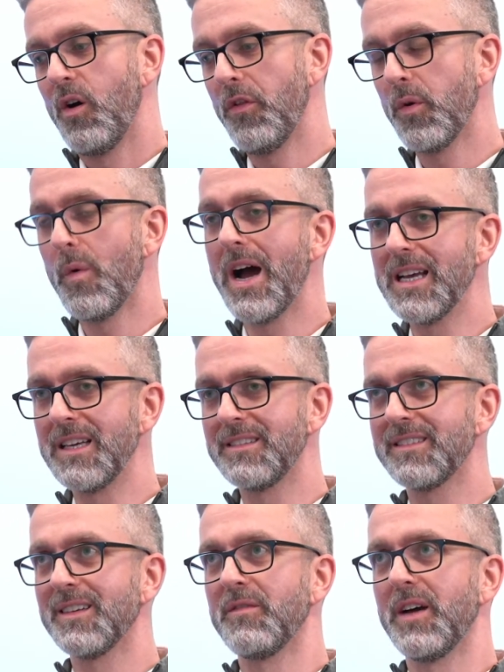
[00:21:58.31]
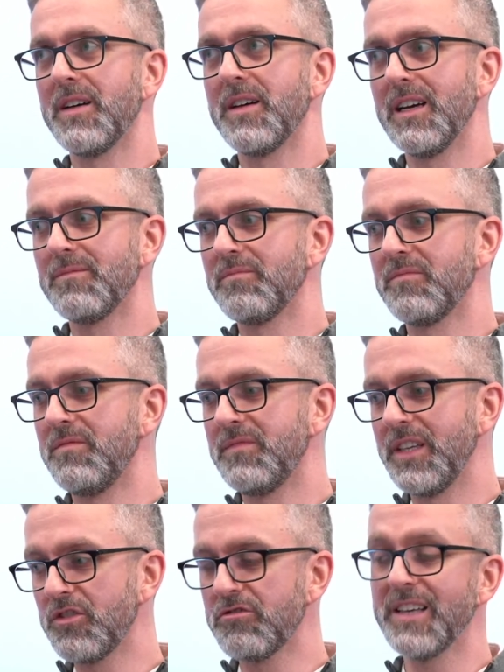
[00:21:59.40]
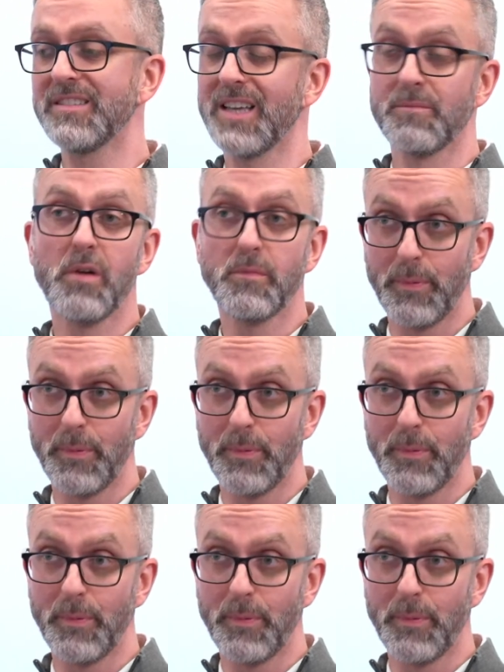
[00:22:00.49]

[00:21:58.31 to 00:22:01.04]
otherwise distressed and probably